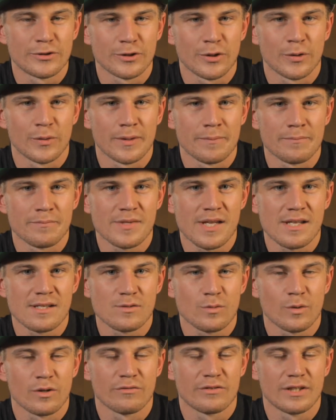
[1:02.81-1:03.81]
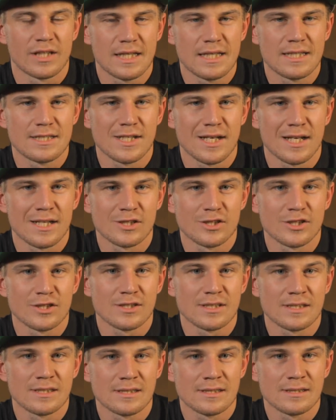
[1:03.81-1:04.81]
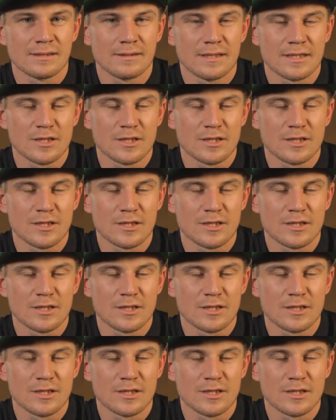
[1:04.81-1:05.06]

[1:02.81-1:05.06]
So that's one of the key challenges in